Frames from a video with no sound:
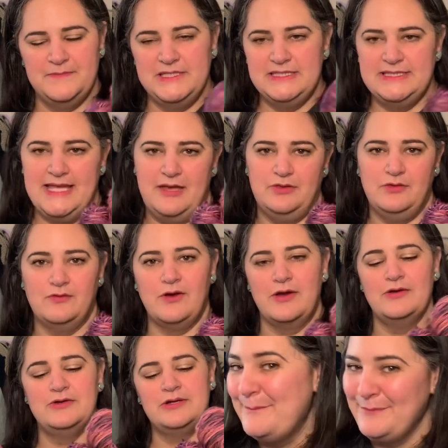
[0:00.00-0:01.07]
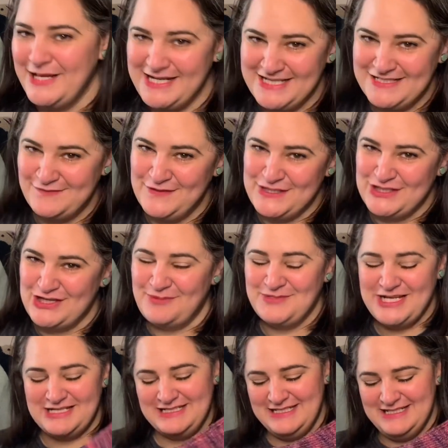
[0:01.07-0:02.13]
down the road. My next finished
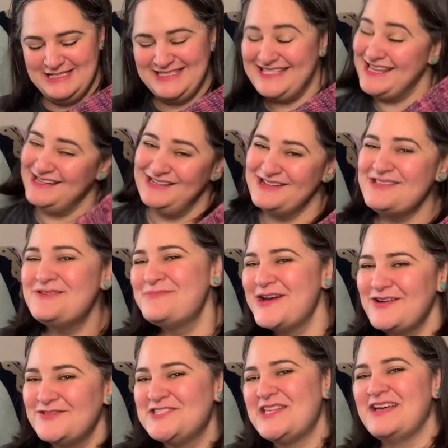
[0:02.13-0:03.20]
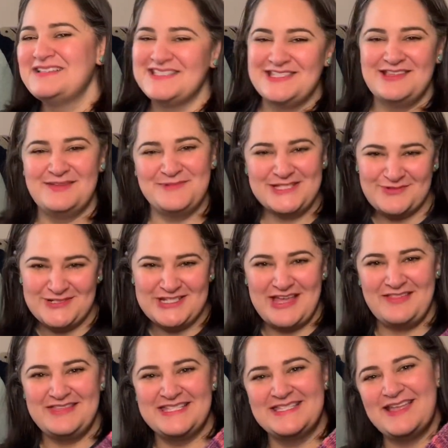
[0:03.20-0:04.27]
object is yet another pair of socks. So let me switch
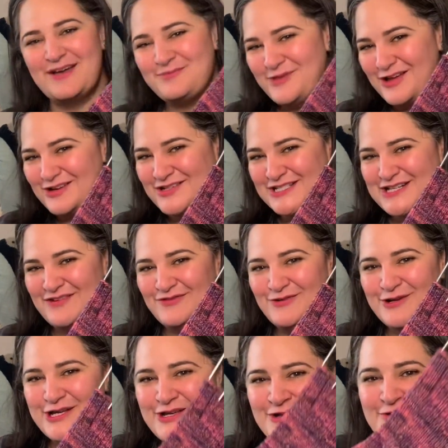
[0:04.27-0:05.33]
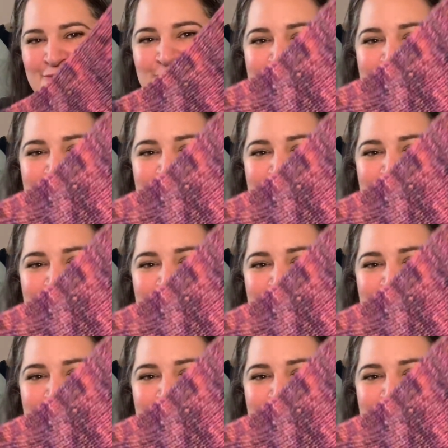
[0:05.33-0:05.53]
out these sock blockers here for you.